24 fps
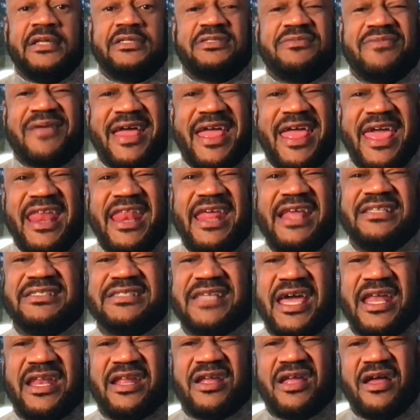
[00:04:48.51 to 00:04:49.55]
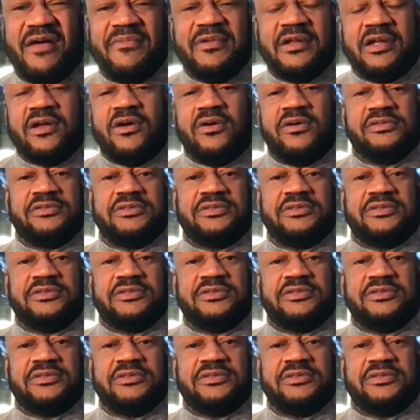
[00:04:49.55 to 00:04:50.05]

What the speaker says: so my headaches kind of come and go.